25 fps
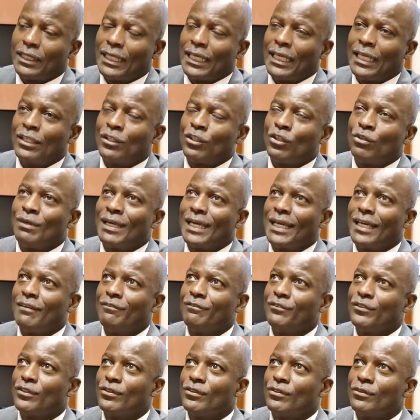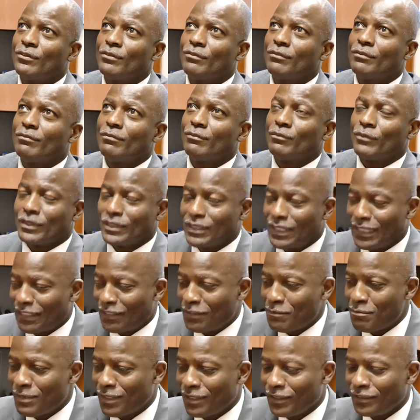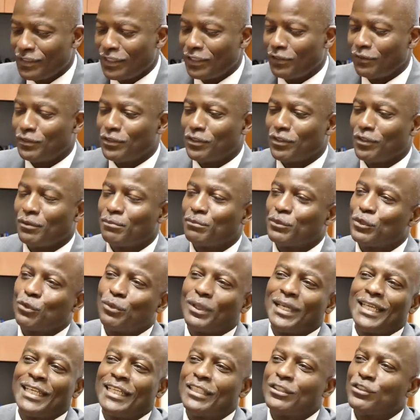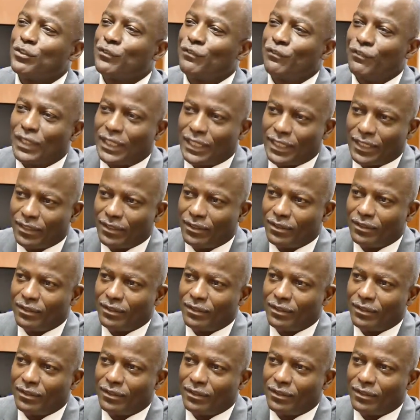And you have to, once again, a military term, train as you fight.